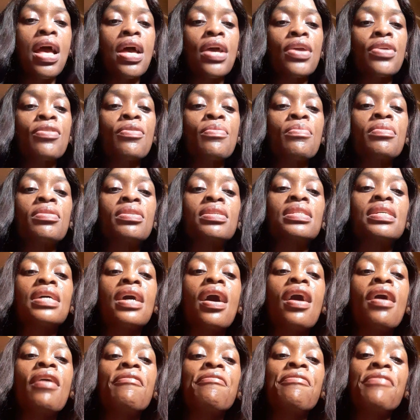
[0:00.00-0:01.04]
You must
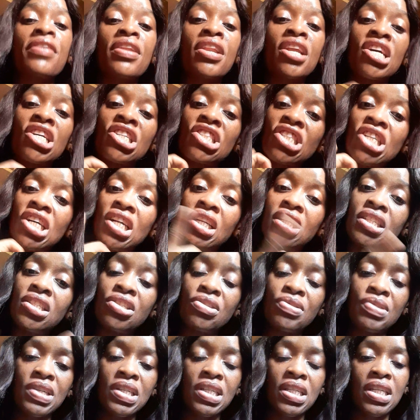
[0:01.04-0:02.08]
have financial
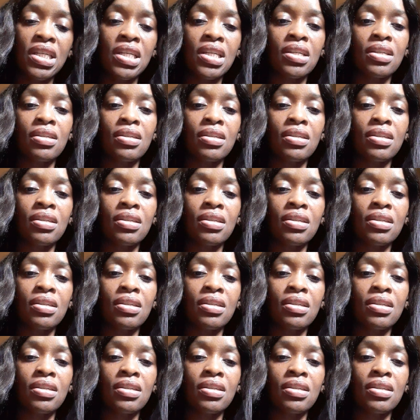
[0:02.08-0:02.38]
literacy.